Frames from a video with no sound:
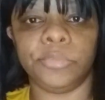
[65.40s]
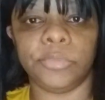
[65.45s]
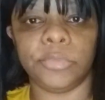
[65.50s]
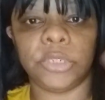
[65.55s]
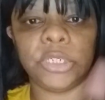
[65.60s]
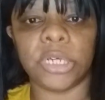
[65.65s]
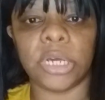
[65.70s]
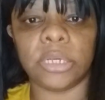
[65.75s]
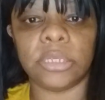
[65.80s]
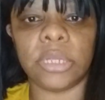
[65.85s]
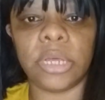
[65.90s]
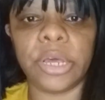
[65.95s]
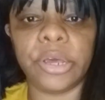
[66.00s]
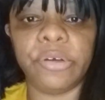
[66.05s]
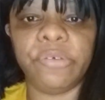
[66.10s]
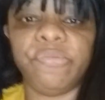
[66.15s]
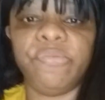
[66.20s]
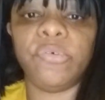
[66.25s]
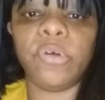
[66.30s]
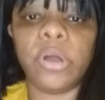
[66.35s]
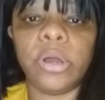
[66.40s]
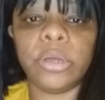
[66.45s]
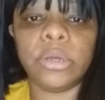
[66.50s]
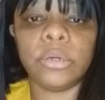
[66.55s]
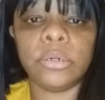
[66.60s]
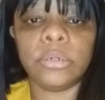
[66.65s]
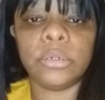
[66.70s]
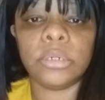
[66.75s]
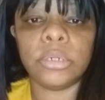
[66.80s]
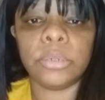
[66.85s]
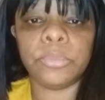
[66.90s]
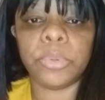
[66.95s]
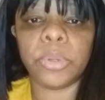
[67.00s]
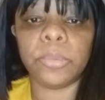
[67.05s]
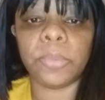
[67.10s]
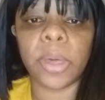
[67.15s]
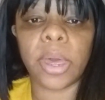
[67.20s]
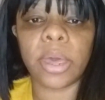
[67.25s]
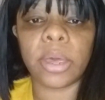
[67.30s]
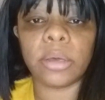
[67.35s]
check the air fryer. Be
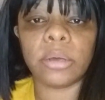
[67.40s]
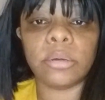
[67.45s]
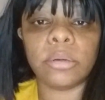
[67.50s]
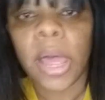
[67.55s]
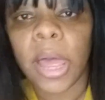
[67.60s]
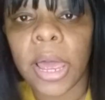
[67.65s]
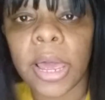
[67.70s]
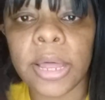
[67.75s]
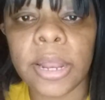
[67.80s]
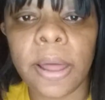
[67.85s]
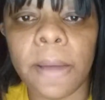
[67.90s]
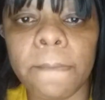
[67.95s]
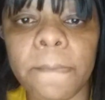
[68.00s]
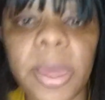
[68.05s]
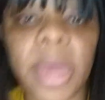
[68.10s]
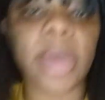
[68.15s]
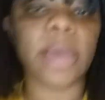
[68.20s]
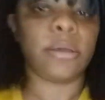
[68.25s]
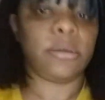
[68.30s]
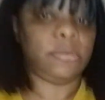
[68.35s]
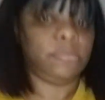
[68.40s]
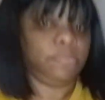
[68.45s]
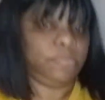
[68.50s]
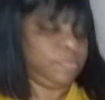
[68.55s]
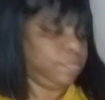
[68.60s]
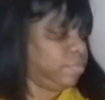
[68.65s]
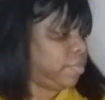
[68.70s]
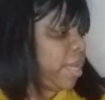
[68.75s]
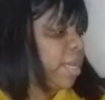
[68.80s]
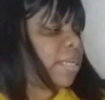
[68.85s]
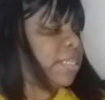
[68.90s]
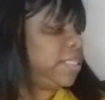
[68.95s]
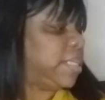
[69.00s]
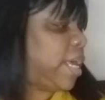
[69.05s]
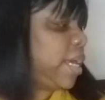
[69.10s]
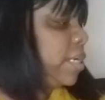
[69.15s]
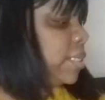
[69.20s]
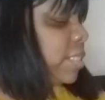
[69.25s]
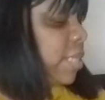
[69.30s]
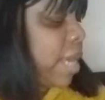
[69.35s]
back. And I'm back like a
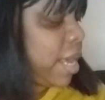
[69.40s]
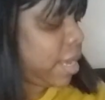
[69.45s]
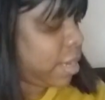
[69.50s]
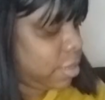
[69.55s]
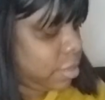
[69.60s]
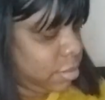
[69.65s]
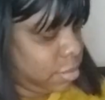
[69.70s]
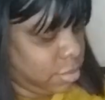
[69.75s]
snack attack.